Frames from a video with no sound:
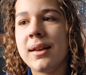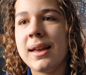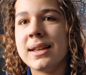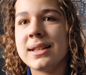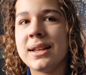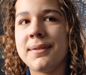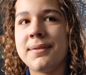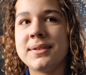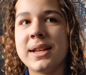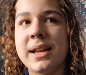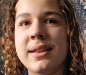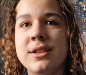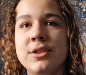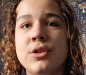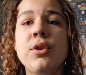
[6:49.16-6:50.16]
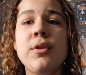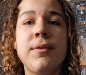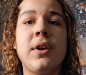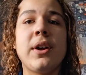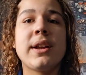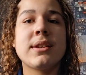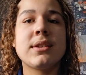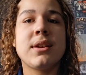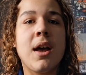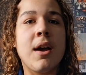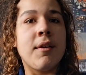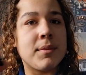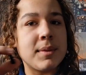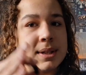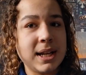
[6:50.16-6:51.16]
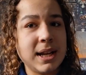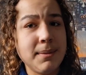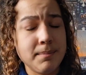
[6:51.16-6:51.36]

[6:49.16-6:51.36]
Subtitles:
is if, say, there's 2 flights from the